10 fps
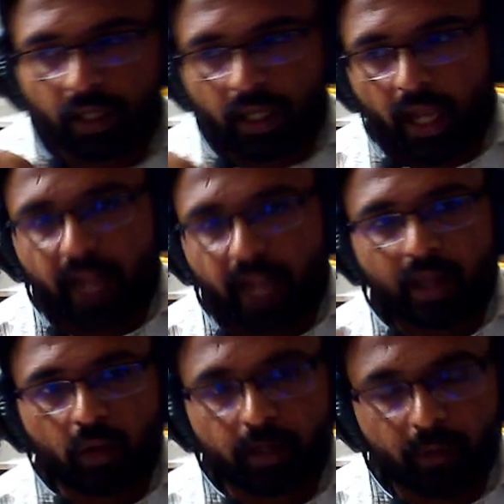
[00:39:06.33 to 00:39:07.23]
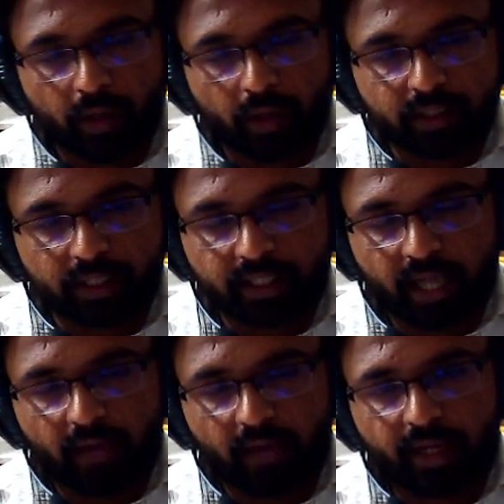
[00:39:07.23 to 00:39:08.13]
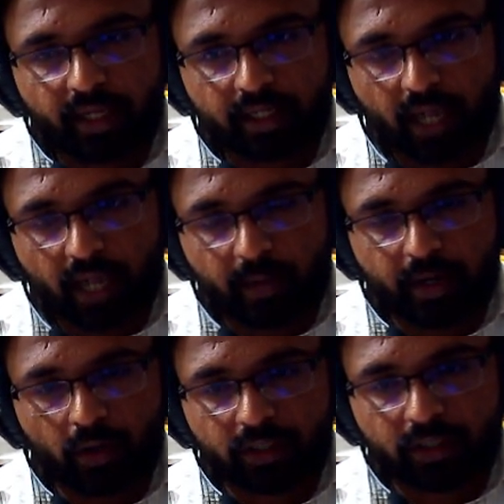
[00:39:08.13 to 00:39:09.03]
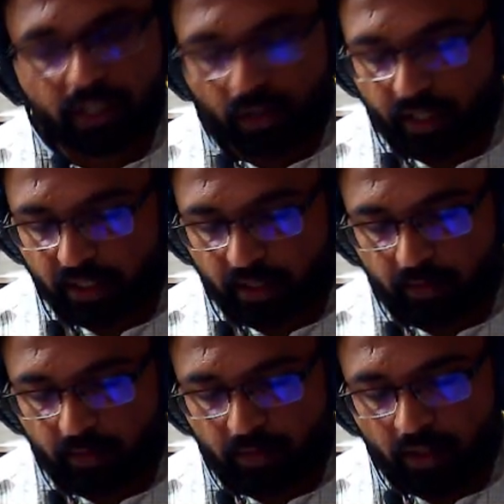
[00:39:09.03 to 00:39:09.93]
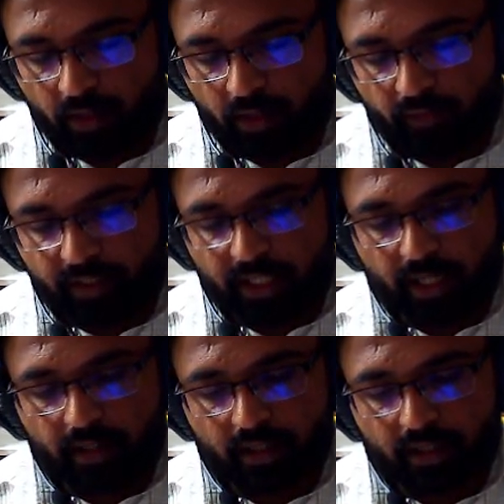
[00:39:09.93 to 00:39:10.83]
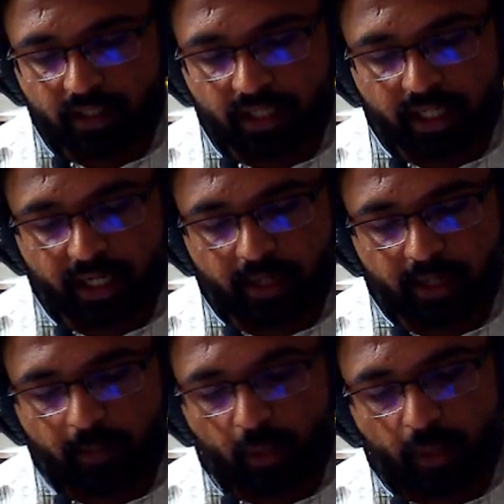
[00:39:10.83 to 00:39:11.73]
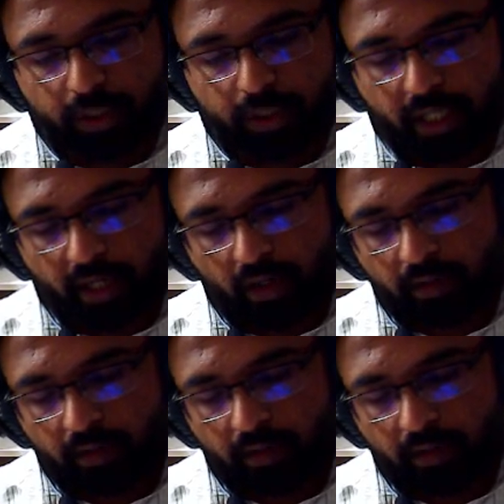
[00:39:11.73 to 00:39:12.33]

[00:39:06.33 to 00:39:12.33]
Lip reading: And the outlet products doesn't have any carbon dioxide or anything which can result in pollution and all.